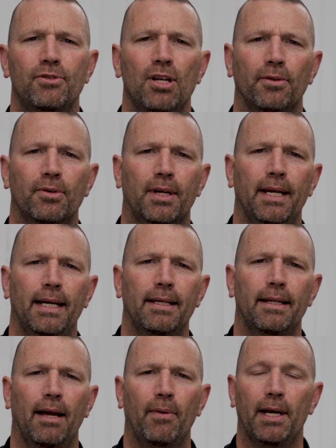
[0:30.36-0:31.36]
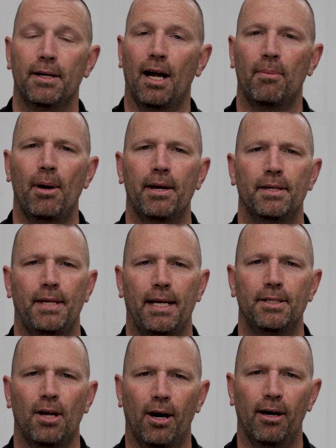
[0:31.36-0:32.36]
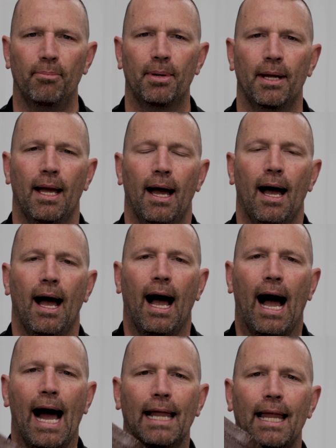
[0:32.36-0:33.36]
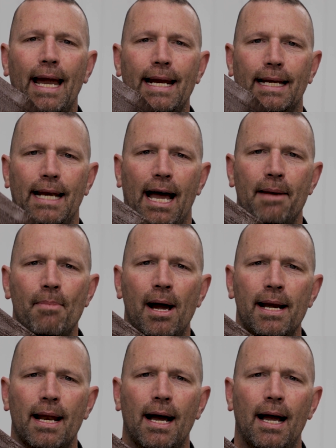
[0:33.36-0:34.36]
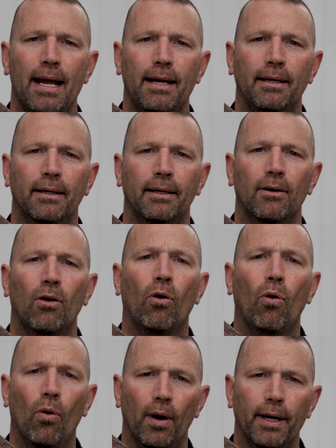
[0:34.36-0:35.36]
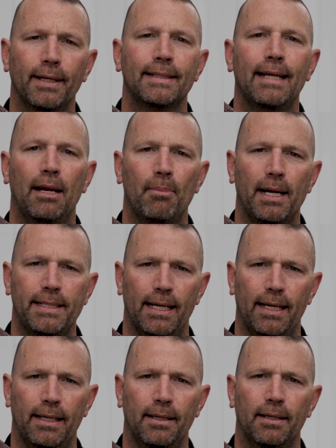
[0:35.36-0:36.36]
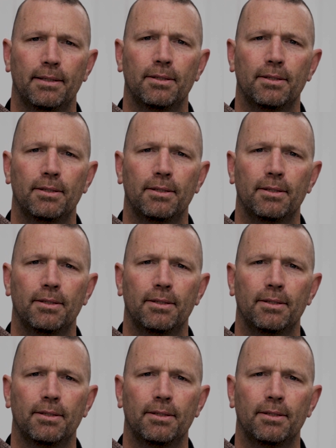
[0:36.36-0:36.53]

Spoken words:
of shelter kit that we need to talk about is a tarp. I like 9x9 or 10x10